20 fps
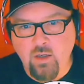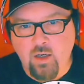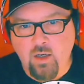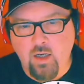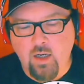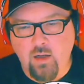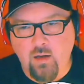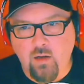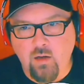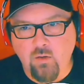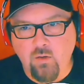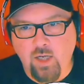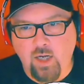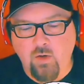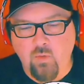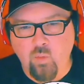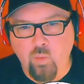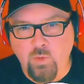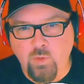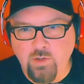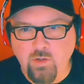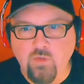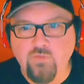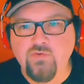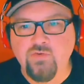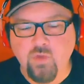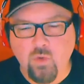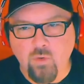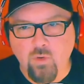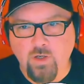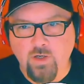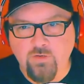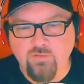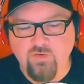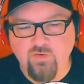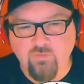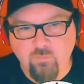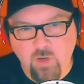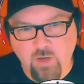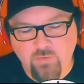kind of real
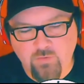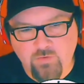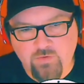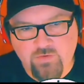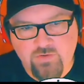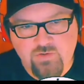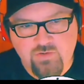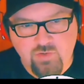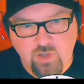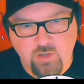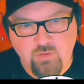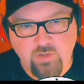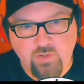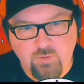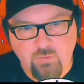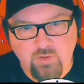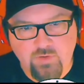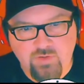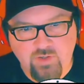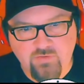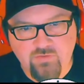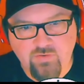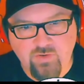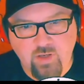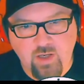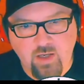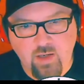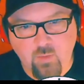stories of mothers struggling with this